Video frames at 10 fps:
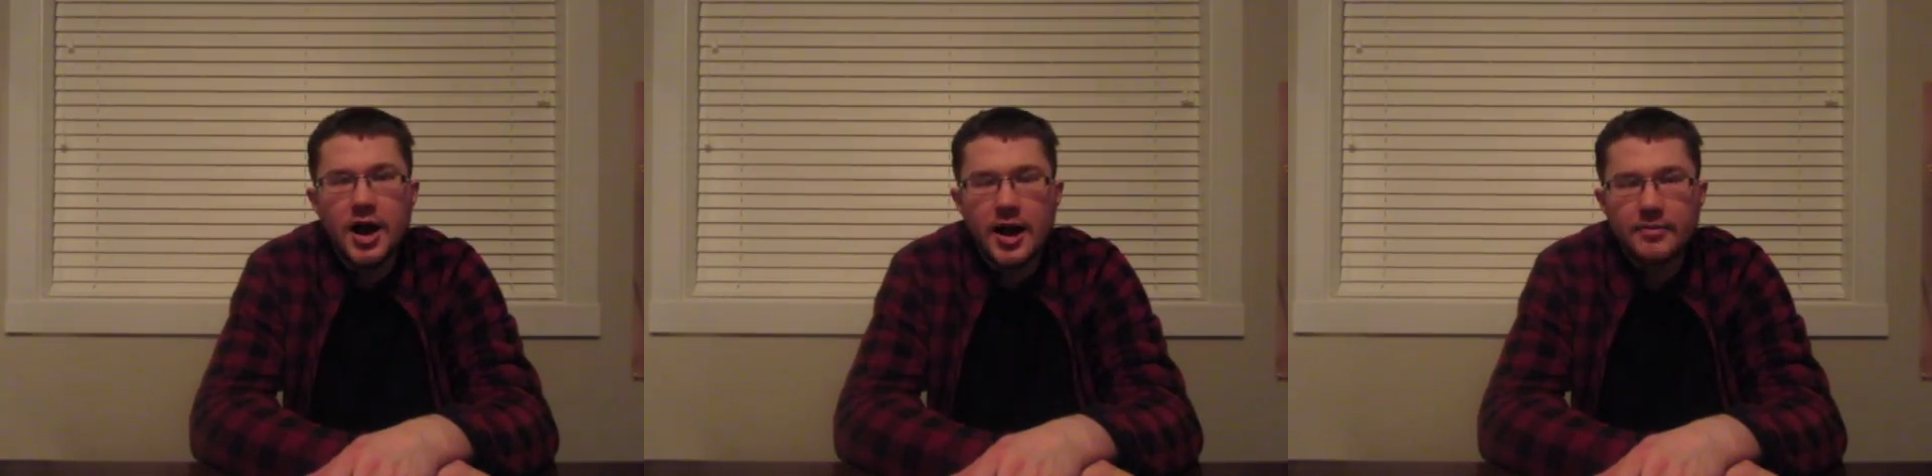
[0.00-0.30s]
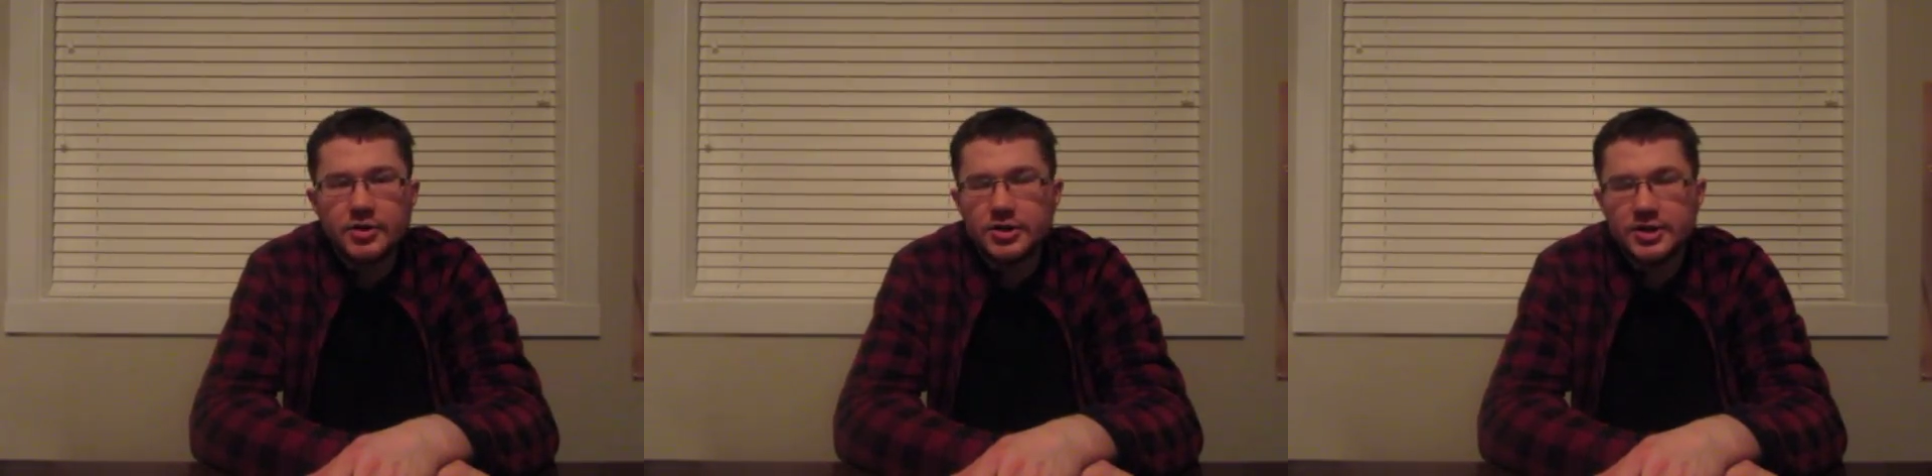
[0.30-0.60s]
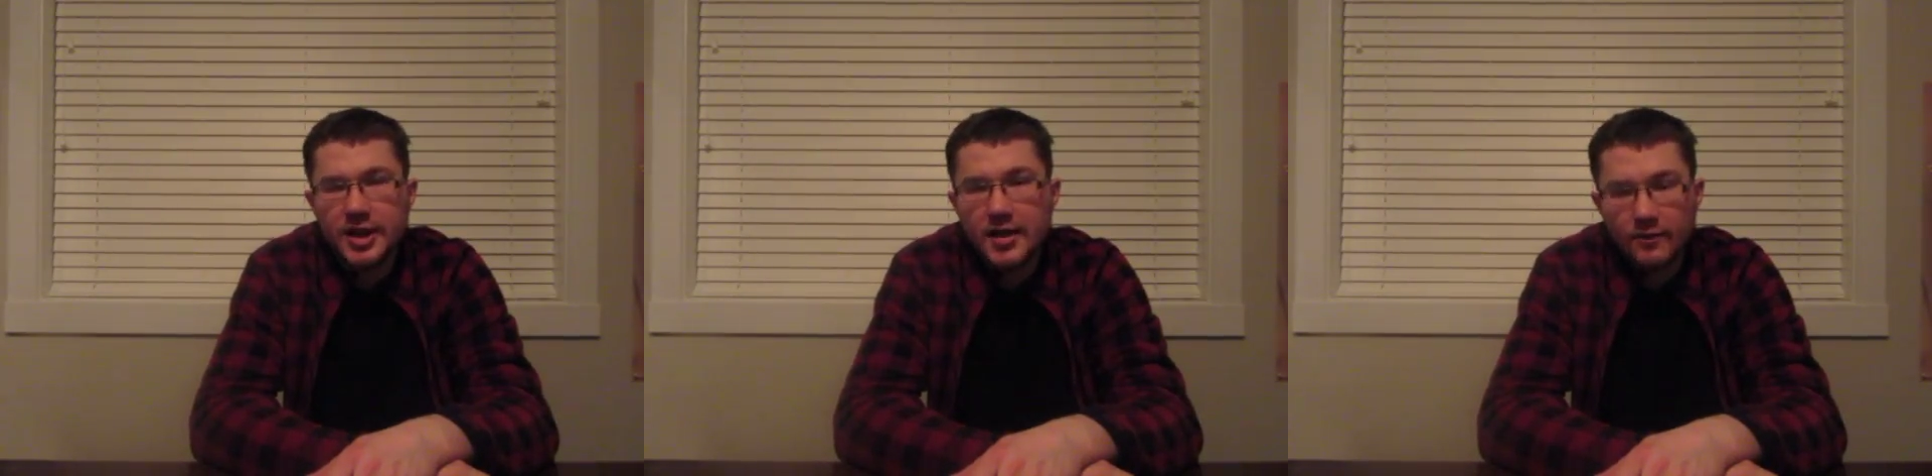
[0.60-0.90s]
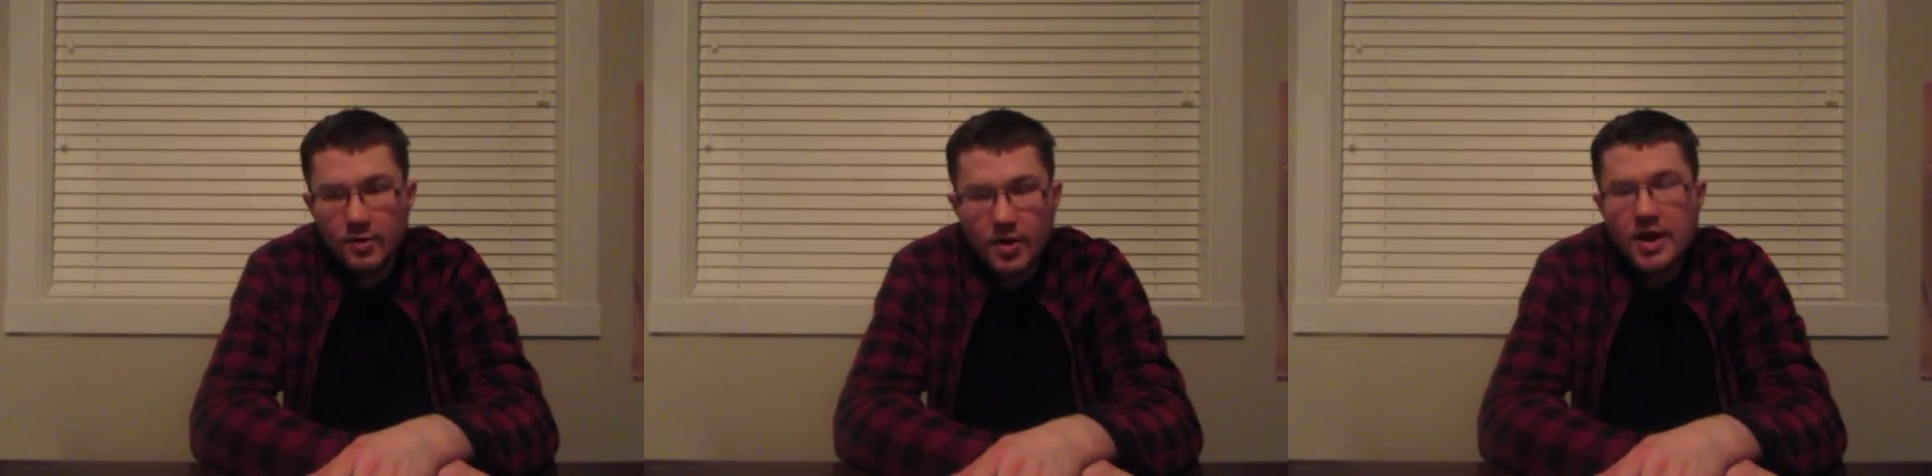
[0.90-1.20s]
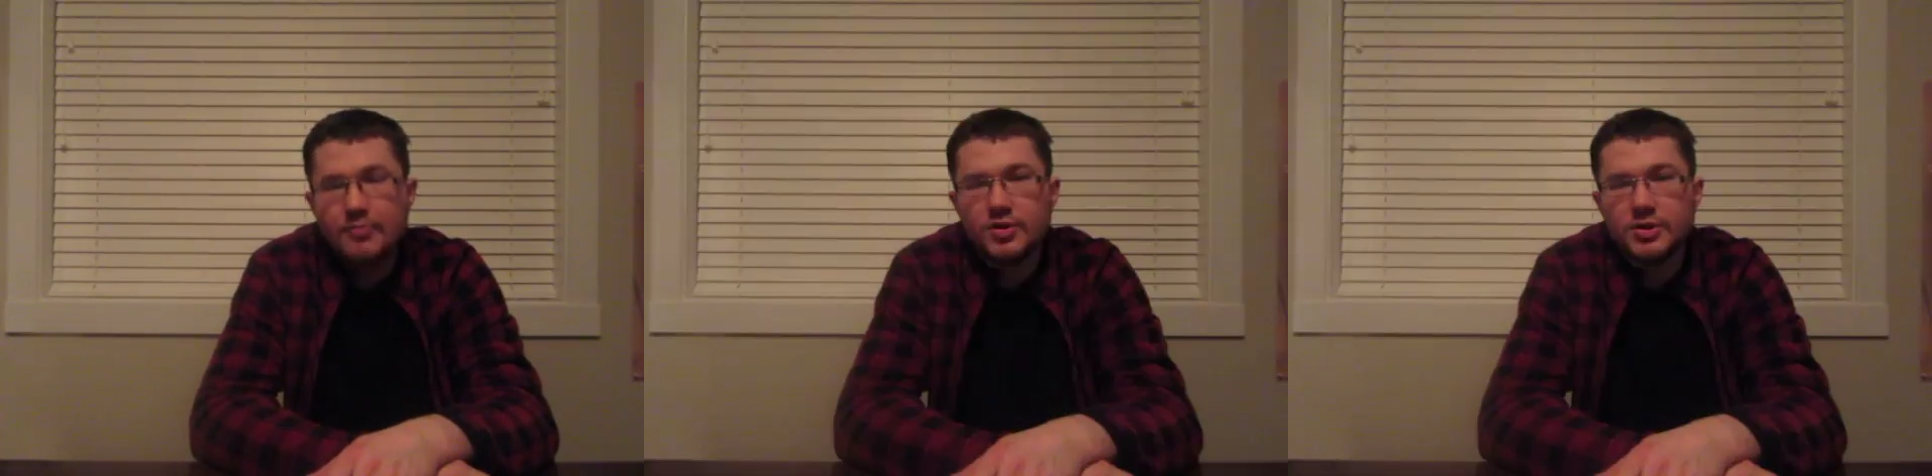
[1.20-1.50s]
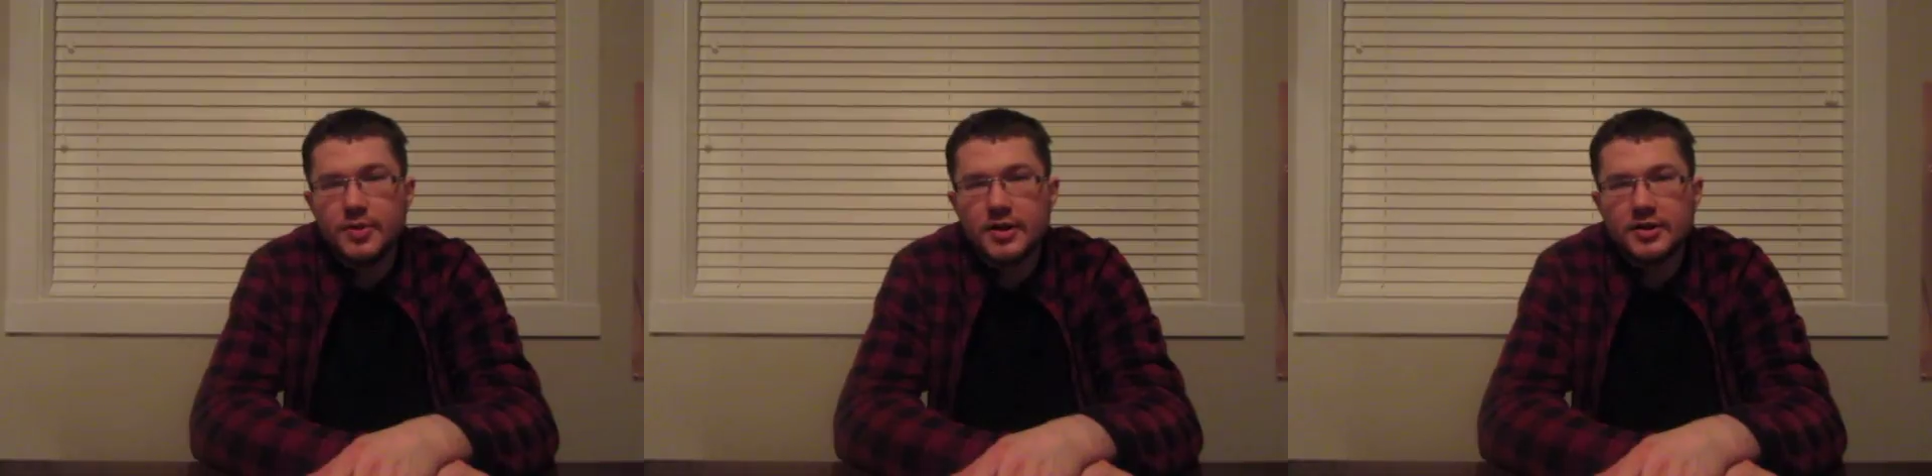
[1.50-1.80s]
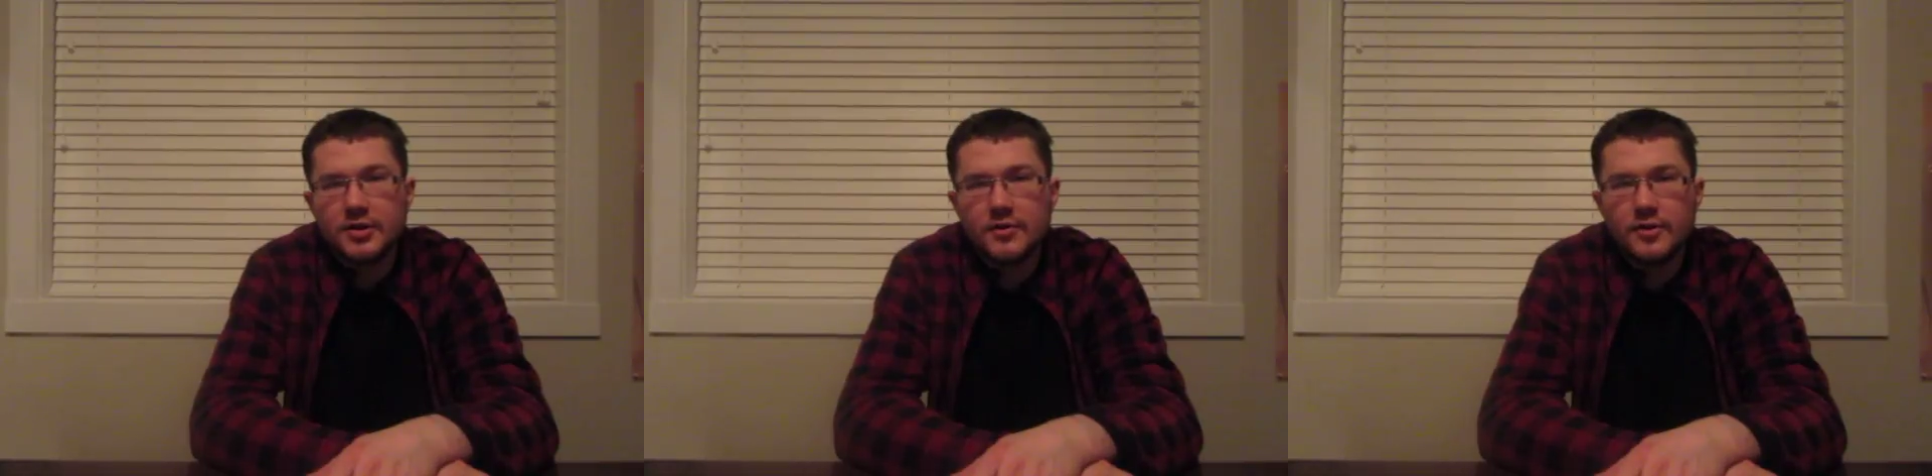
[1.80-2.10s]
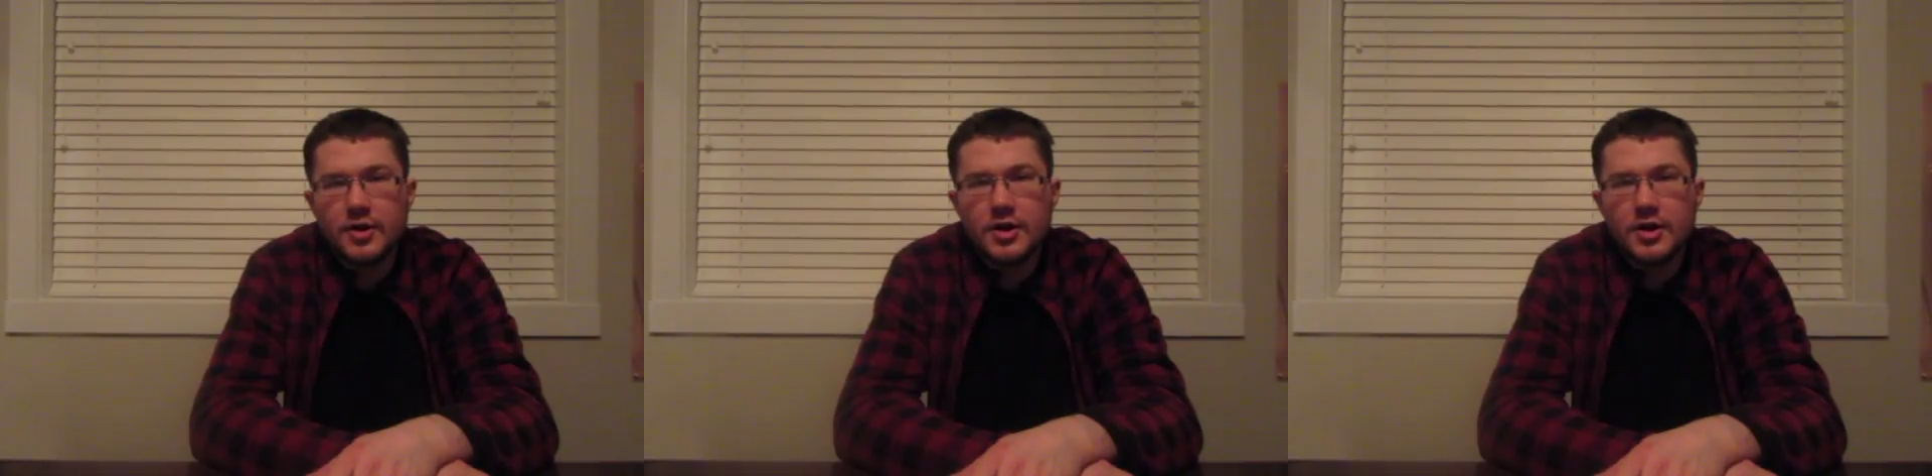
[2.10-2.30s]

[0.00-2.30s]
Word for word: I'm just saying from my perspective